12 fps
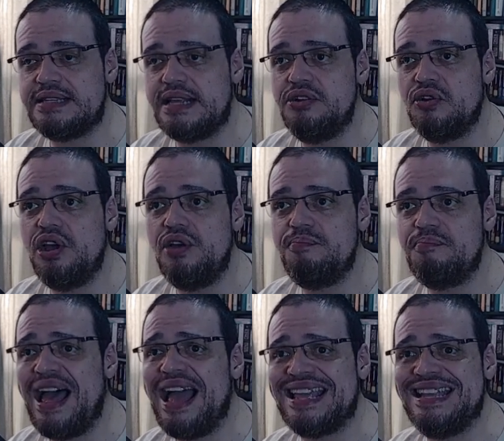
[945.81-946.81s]
Can you go
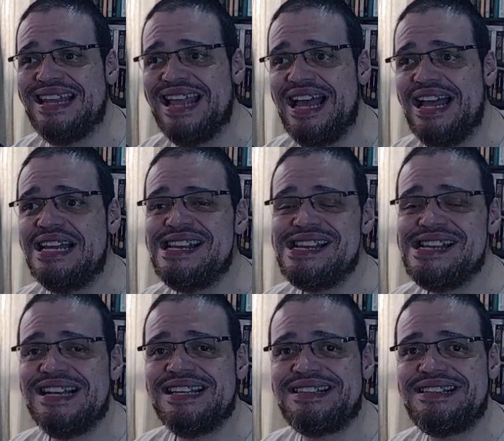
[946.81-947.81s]
back in there,
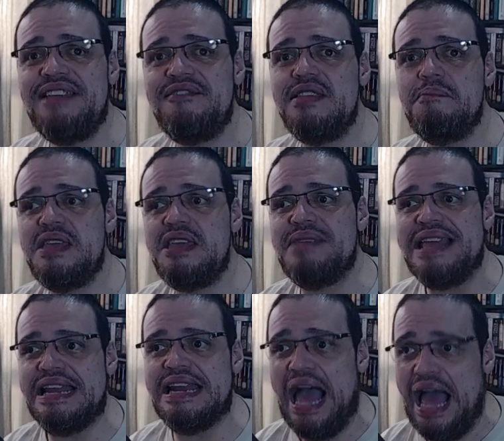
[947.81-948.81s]
save the meme
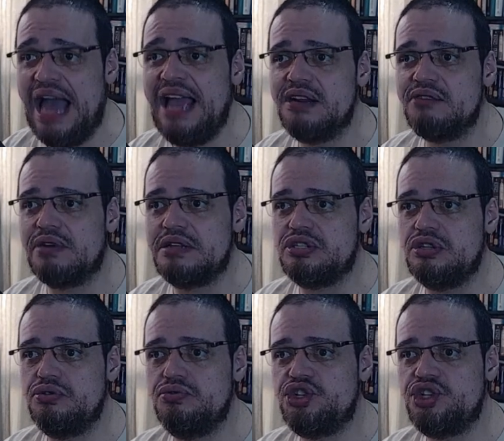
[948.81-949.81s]
in a higher
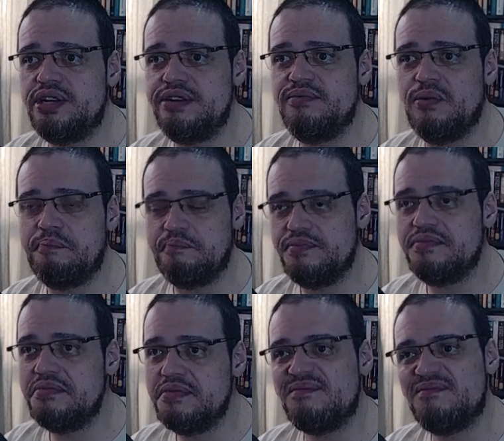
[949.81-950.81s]
resolution,
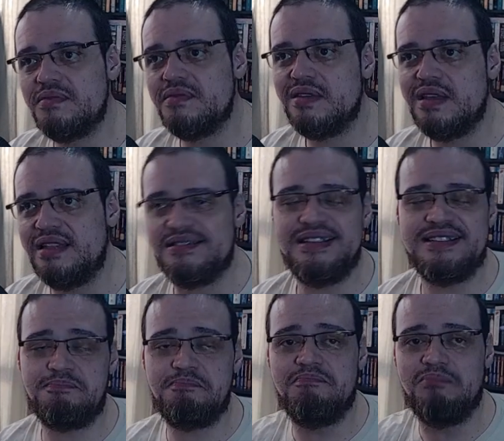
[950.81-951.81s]
at least
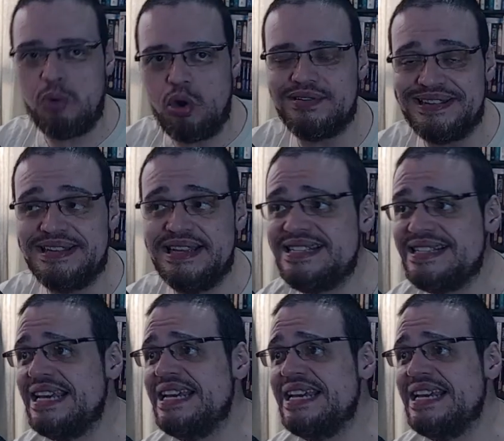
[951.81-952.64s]
more than this,